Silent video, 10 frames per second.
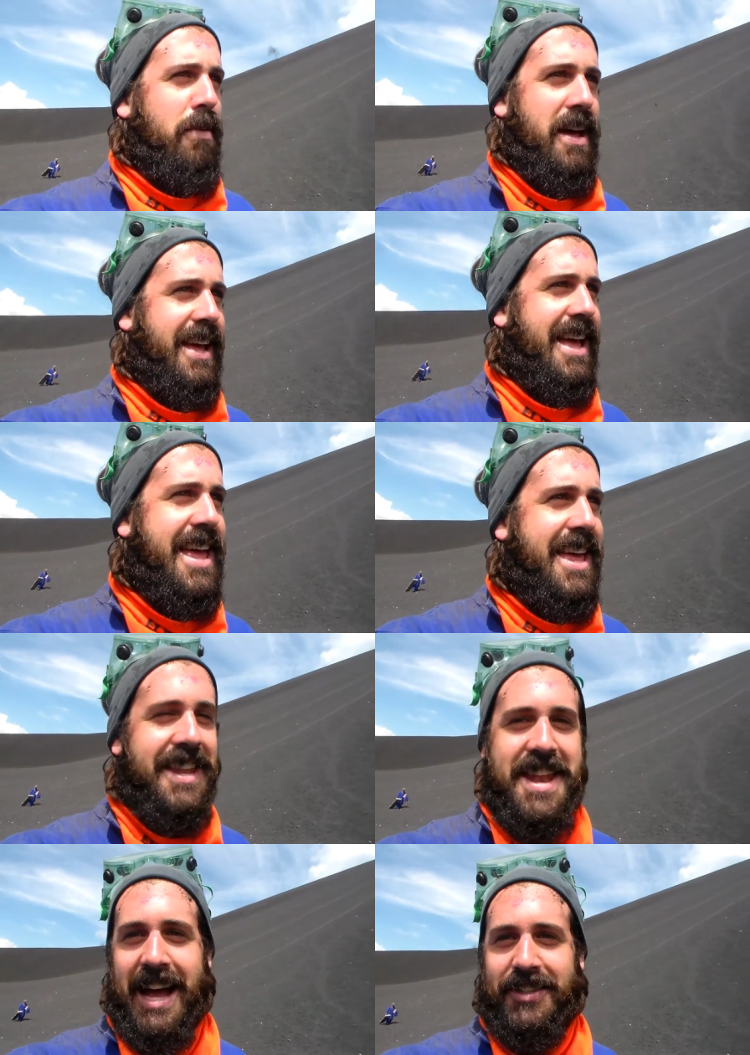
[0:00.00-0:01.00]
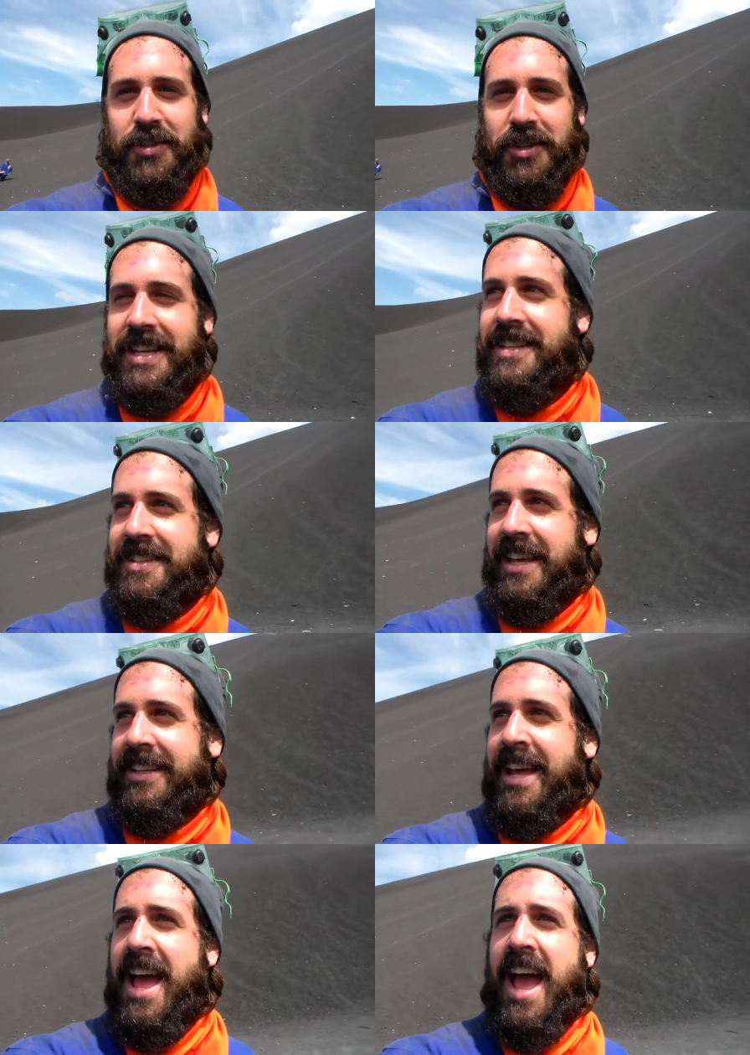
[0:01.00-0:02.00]
But natural
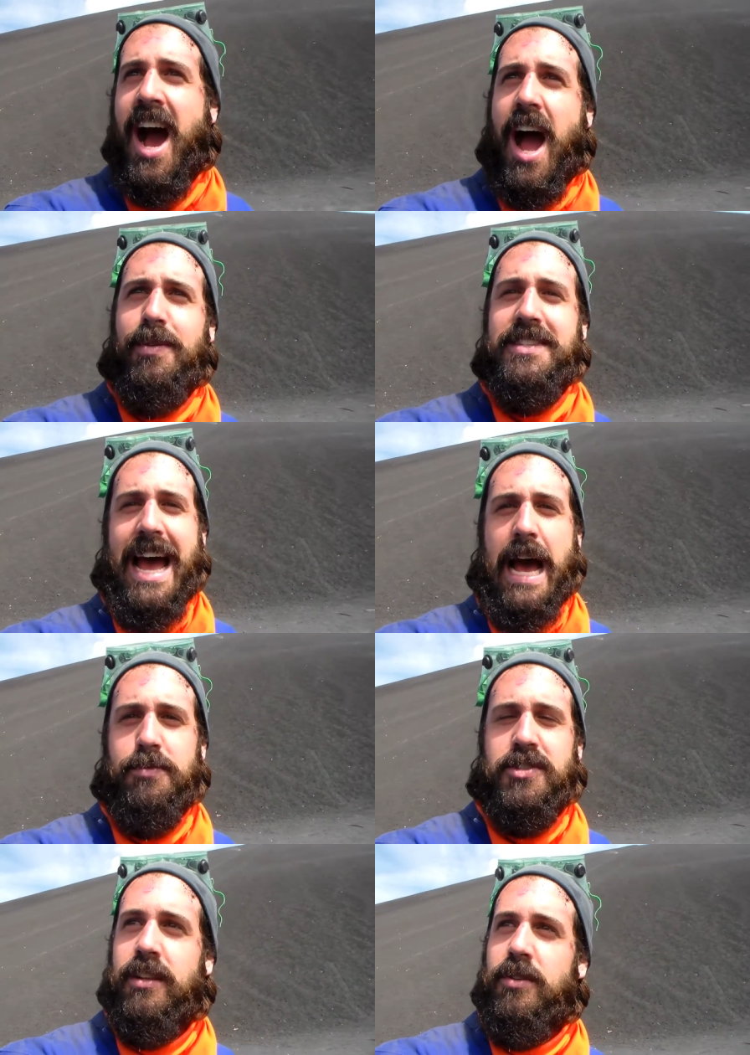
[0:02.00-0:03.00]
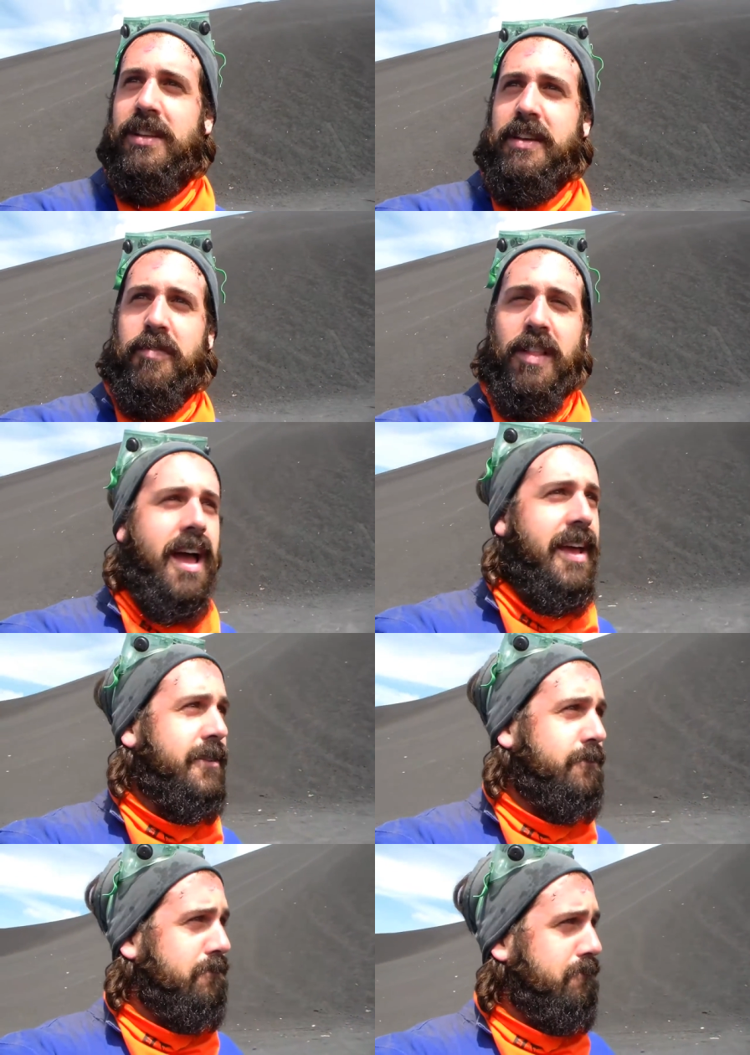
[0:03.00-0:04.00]
instinct, I was absolutely flying.